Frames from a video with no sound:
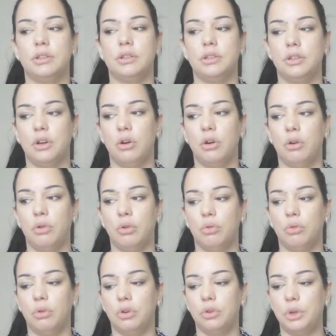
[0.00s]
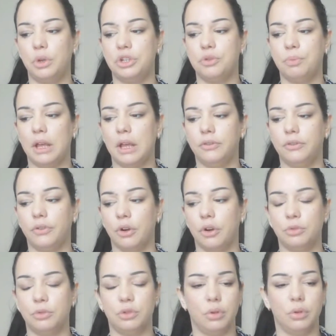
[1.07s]
know on which
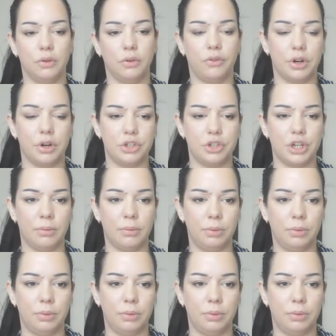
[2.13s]
platform to look for a job.